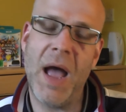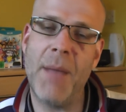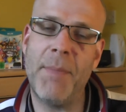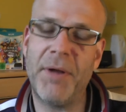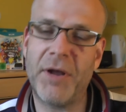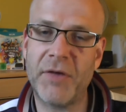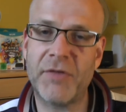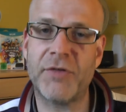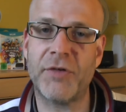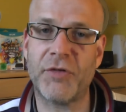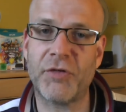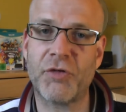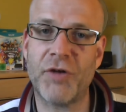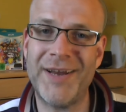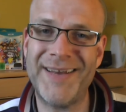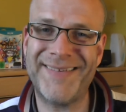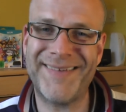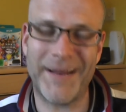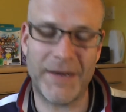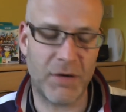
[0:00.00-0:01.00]
because of the
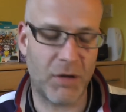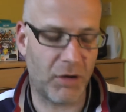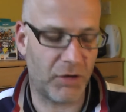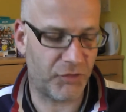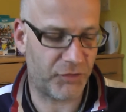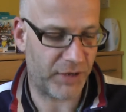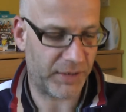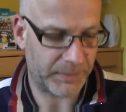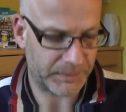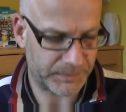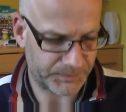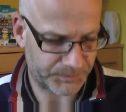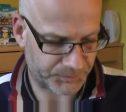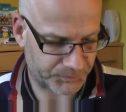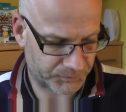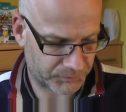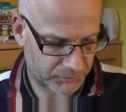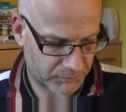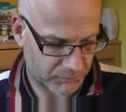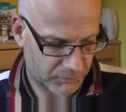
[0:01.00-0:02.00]
screen technology,
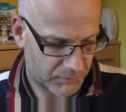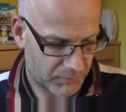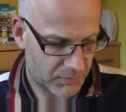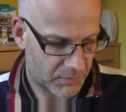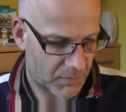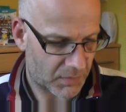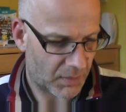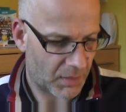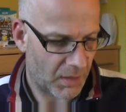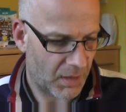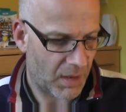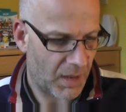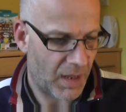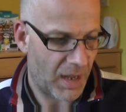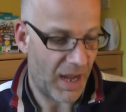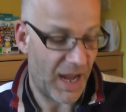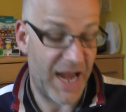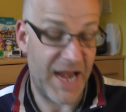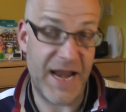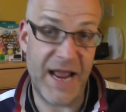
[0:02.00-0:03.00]

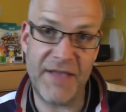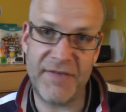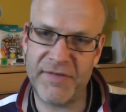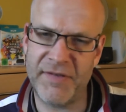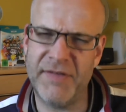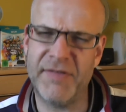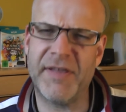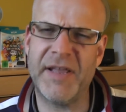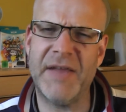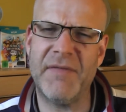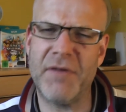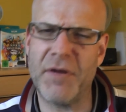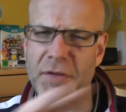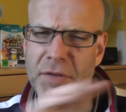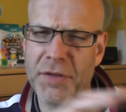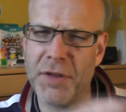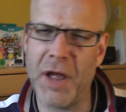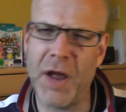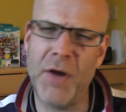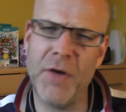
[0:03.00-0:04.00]
in essence,
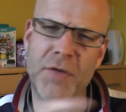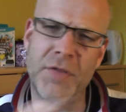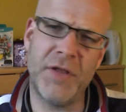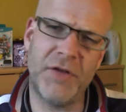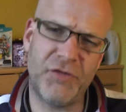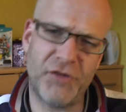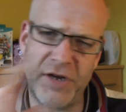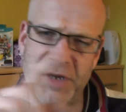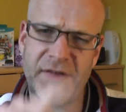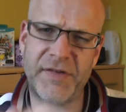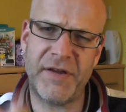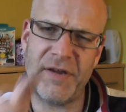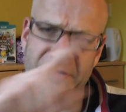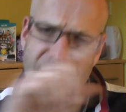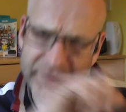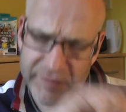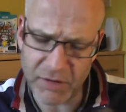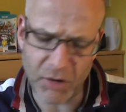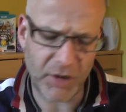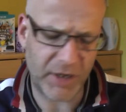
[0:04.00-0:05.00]
even though the GT
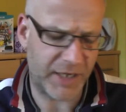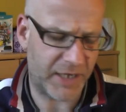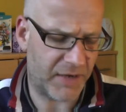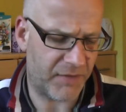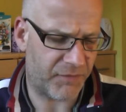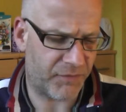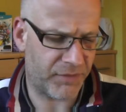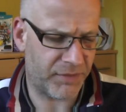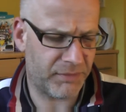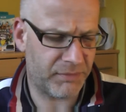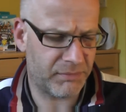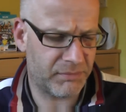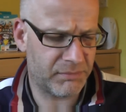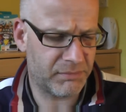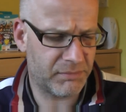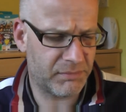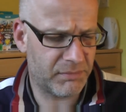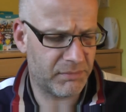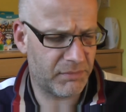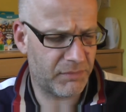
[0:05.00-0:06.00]
is slightly different
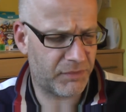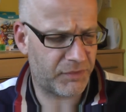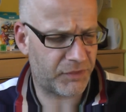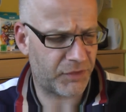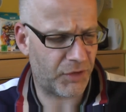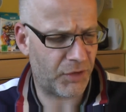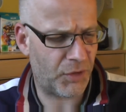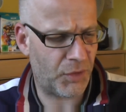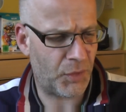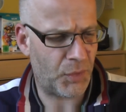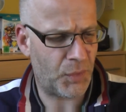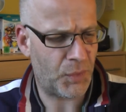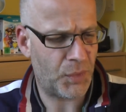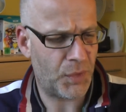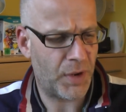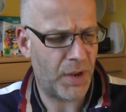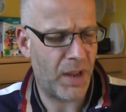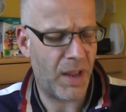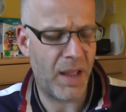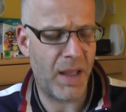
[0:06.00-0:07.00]
to
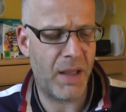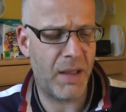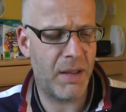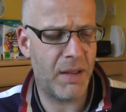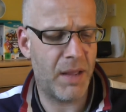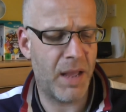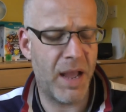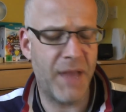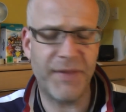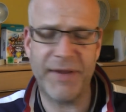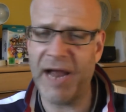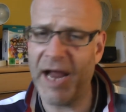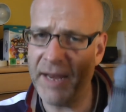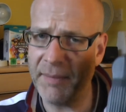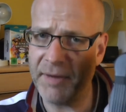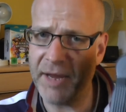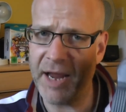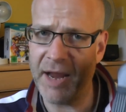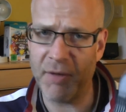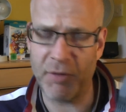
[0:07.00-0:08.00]
the
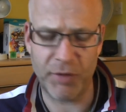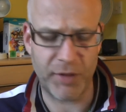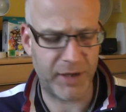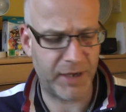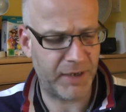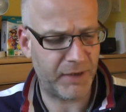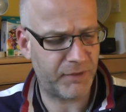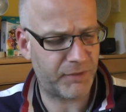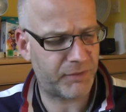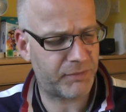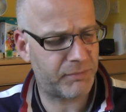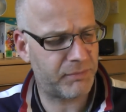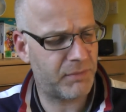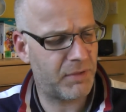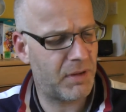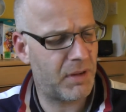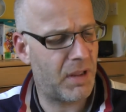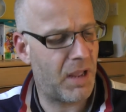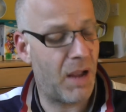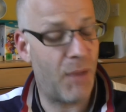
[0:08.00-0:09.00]
Game Gear or the Lynx,
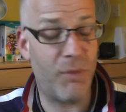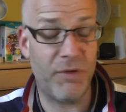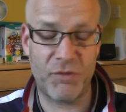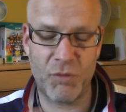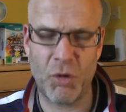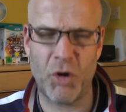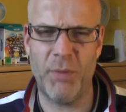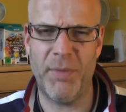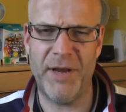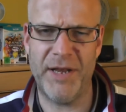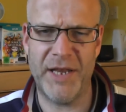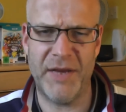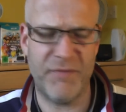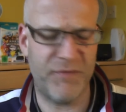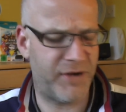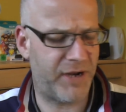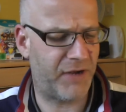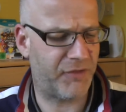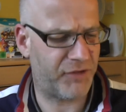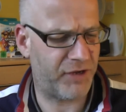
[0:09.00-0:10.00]
but it's quite a bit
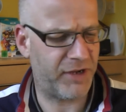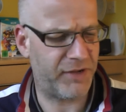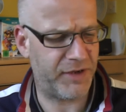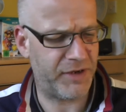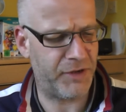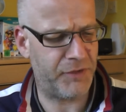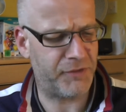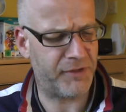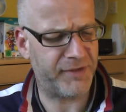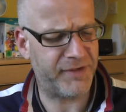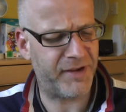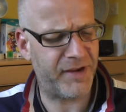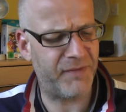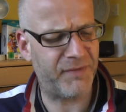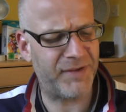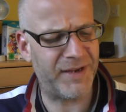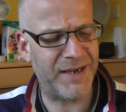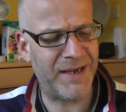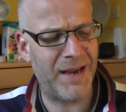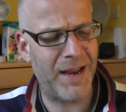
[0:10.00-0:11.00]
different actually because it used a
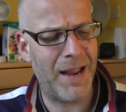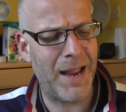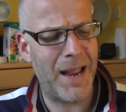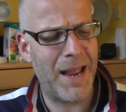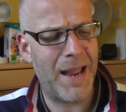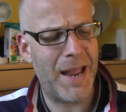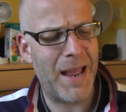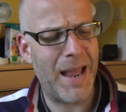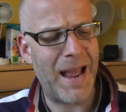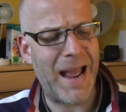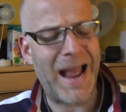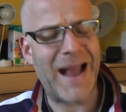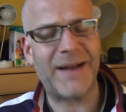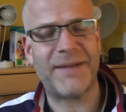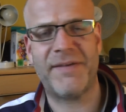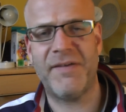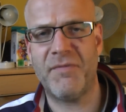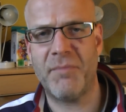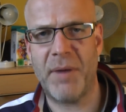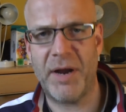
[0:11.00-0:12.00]
TFT
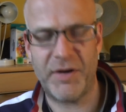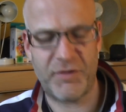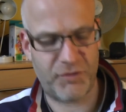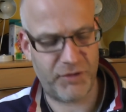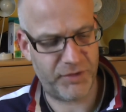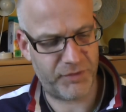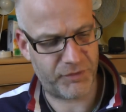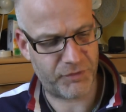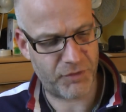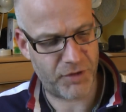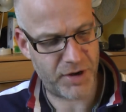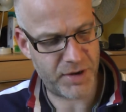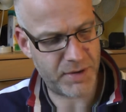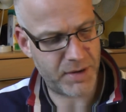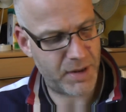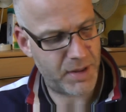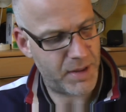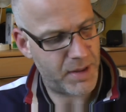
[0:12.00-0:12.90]
active matrix screen,